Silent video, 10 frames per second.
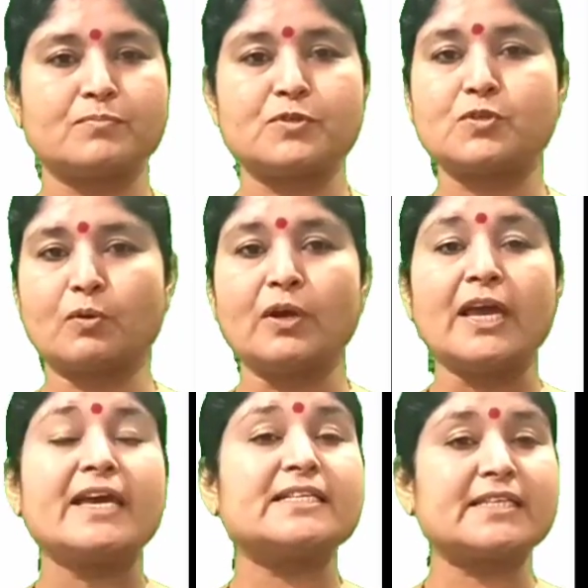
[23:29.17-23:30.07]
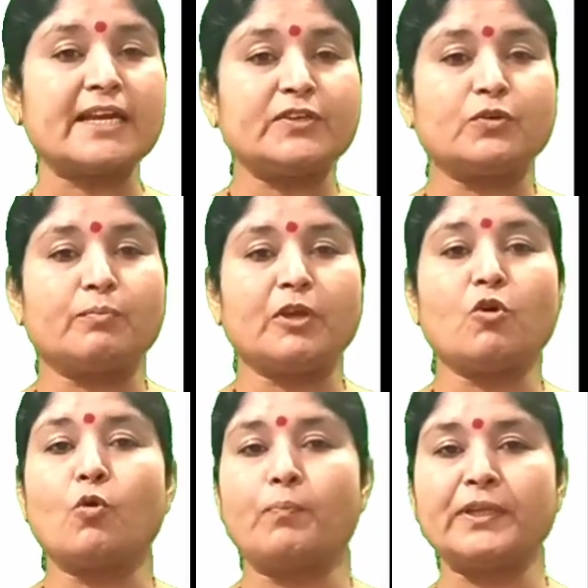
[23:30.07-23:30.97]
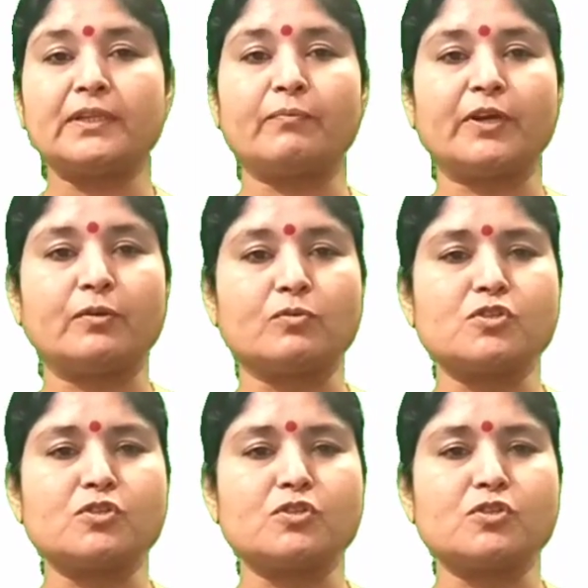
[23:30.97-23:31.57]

So he said to me, open the window.